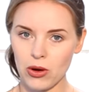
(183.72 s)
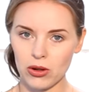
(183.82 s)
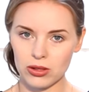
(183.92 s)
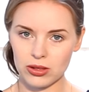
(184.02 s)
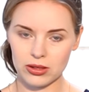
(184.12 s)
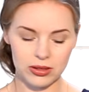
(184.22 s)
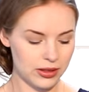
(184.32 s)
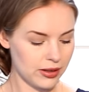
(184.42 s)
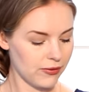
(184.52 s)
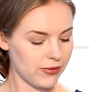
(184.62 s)
all
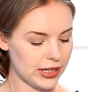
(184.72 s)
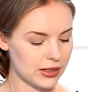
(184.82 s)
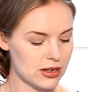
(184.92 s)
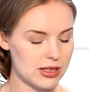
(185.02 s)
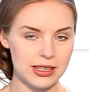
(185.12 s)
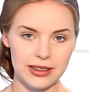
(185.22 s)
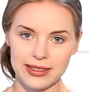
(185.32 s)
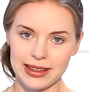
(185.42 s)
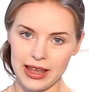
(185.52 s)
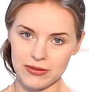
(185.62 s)
fingers in
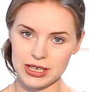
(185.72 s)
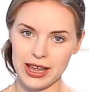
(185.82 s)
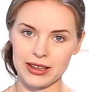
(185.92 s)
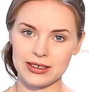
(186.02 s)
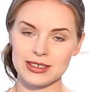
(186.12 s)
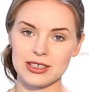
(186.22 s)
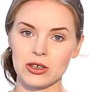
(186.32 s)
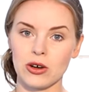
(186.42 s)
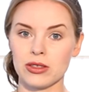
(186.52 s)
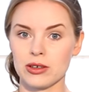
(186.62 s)
the left hand
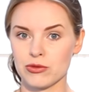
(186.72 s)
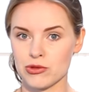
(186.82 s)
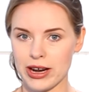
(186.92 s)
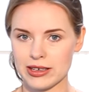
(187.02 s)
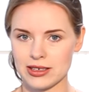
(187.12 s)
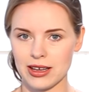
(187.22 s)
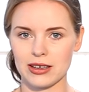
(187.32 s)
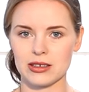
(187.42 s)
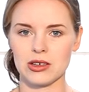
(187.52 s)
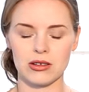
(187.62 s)
on the fret
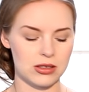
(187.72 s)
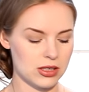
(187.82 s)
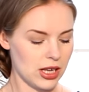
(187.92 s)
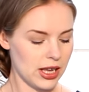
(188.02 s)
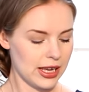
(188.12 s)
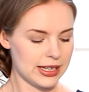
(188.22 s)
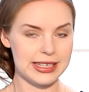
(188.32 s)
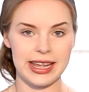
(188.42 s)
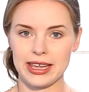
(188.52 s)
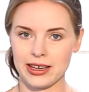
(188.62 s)
and don't
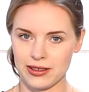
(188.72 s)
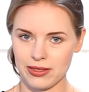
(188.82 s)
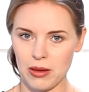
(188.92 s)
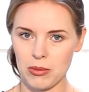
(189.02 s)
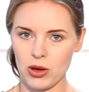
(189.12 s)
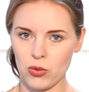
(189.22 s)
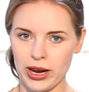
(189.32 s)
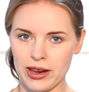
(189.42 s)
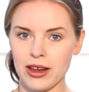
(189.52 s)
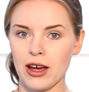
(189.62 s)
take them
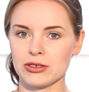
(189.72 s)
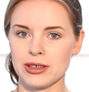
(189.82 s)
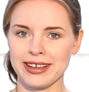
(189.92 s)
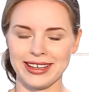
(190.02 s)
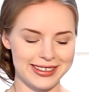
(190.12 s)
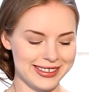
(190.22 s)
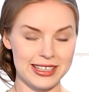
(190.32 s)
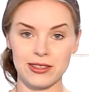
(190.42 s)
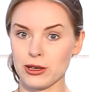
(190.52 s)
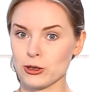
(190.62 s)
away after they
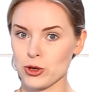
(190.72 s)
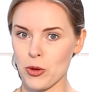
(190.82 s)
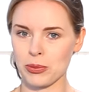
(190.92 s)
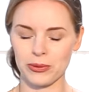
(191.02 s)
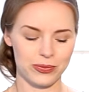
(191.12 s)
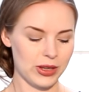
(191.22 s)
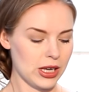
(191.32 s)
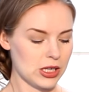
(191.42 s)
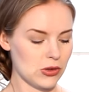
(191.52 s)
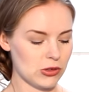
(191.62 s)
did their job.
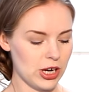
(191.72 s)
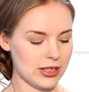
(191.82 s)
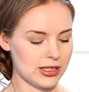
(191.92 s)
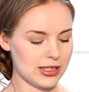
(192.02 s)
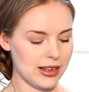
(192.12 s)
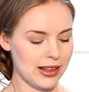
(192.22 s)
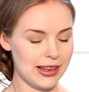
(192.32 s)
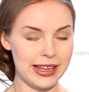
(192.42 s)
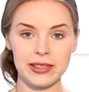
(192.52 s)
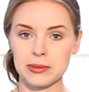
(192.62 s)
So just
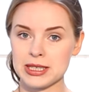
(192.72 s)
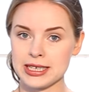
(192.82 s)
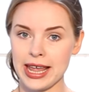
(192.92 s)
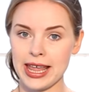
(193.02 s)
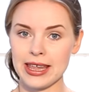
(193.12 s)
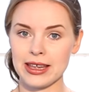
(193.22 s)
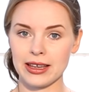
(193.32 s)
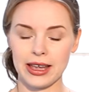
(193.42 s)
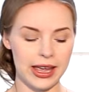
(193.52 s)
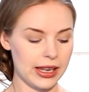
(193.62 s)
let them stay
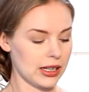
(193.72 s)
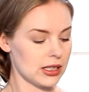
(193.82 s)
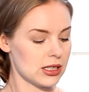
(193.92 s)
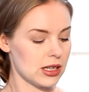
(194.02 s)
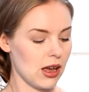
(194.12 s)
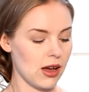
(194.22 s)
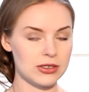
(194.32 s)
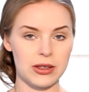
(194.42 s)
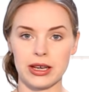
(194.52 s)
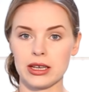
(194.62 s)
and
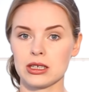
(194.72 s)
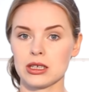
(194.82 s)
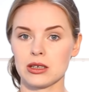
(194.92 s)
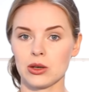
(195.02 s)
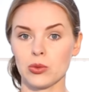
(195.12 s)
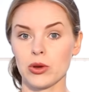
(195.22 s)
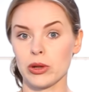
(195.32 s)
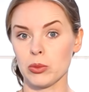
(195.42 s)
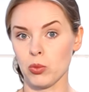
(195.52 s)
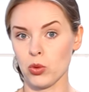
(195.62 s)
after that we
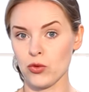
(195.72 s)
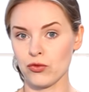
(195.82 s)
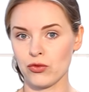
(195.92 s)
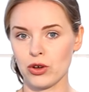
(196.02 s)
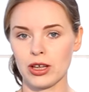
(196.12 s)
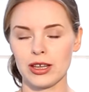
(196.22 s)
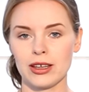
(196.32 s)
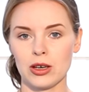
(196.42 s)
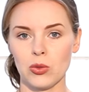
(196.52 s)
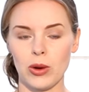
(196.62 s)
will move
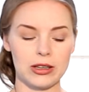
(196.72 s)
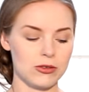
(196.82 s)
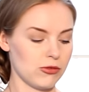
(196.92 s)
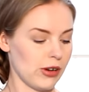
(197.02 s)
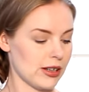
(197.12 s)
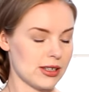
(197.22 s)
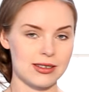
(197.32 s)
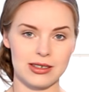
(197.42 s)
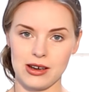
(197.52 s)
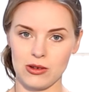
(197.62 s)
one fret
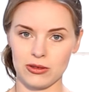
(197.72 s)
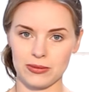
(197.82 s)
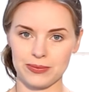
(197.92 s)
down.